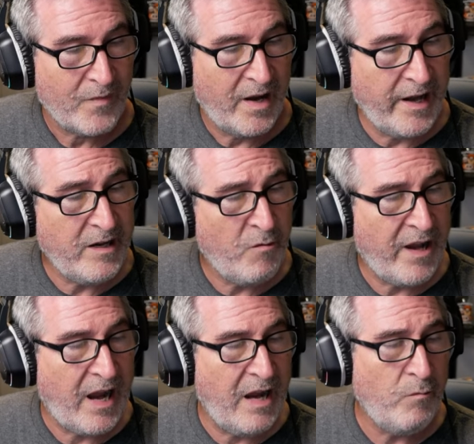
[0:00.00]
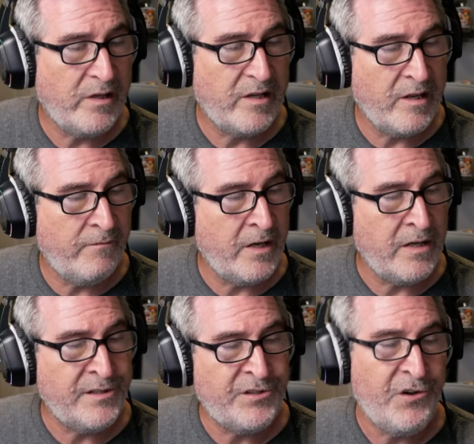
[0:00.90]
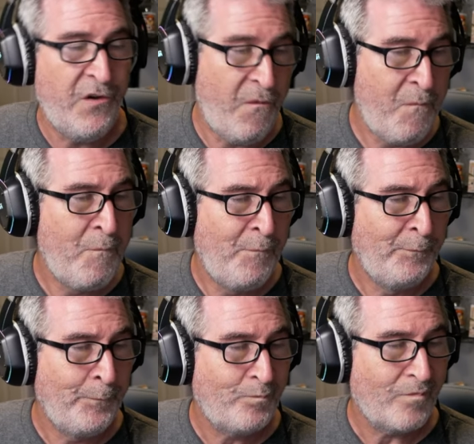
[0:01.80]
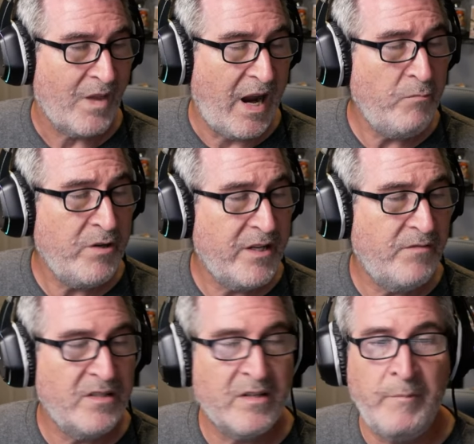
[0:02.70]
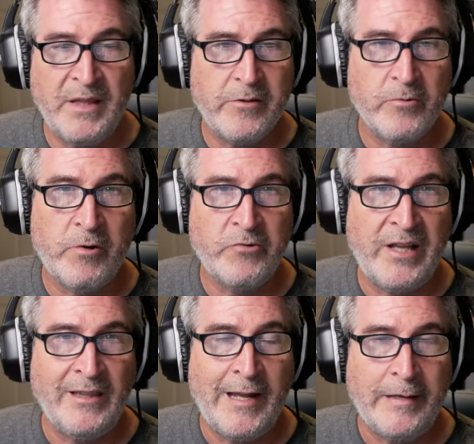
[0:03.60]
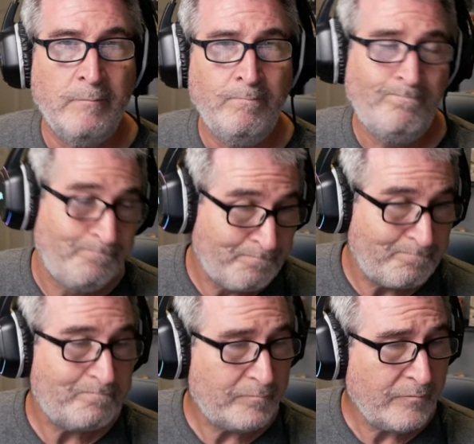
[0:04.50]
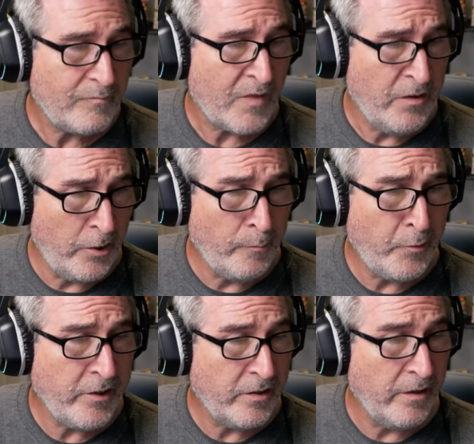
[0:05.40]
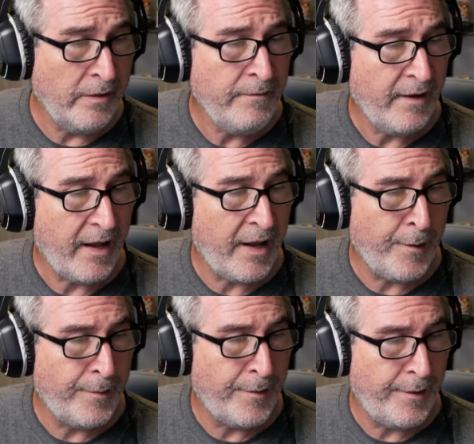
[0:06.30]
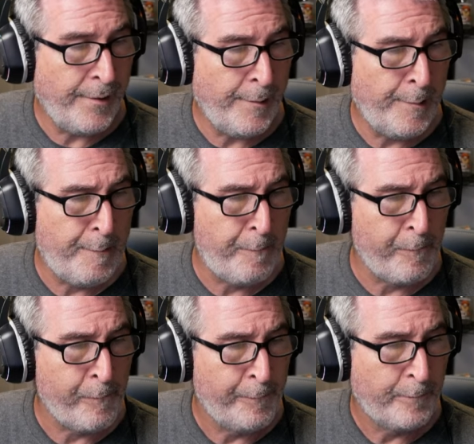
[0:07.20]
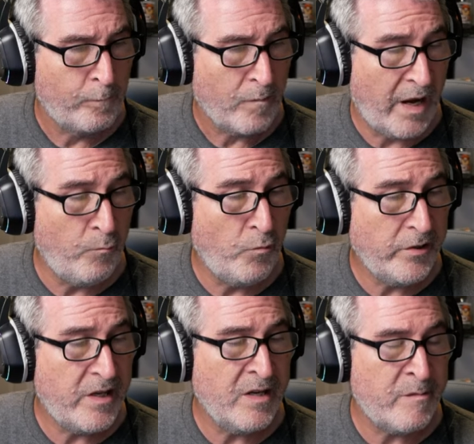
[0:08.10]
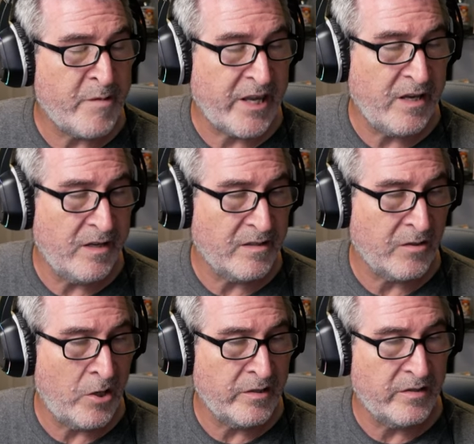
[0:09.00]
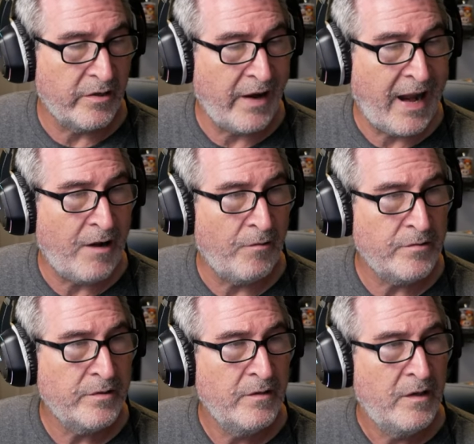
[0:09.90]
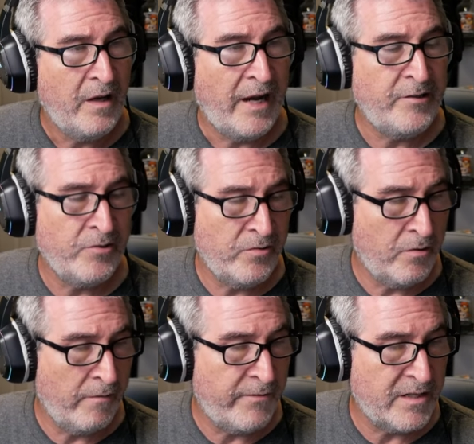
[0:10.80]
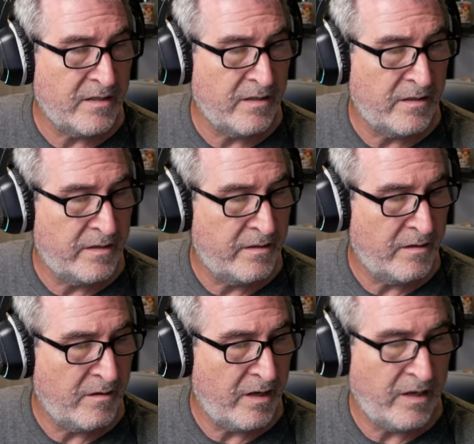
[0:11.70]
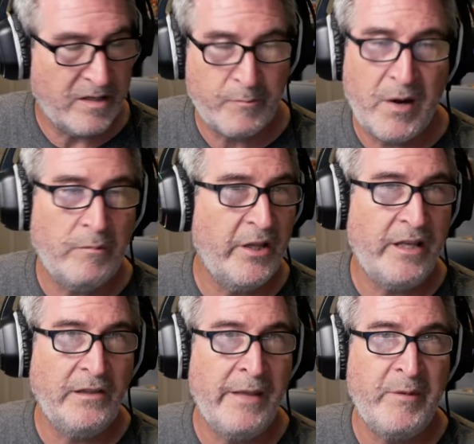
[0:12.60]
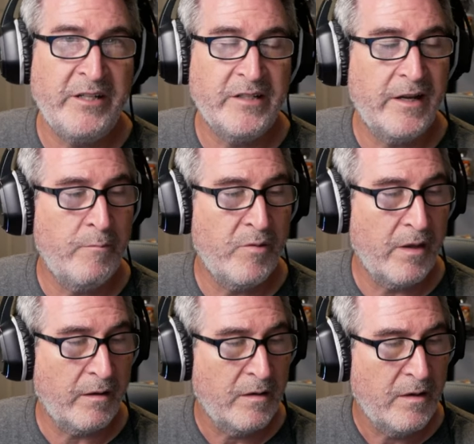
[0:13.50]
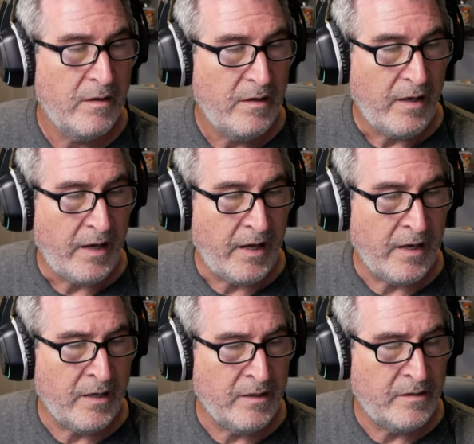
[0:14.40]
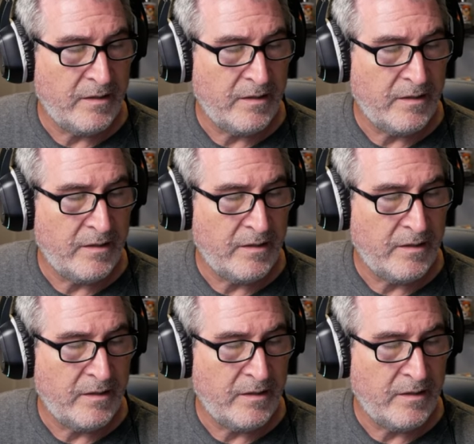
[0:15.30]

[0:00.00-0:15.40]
Anyway, I would give these a middle of the road. I like them. They're pretty good. And, I would get them again as long as they're out. I don't know if this is, it's probably a limited time thing. And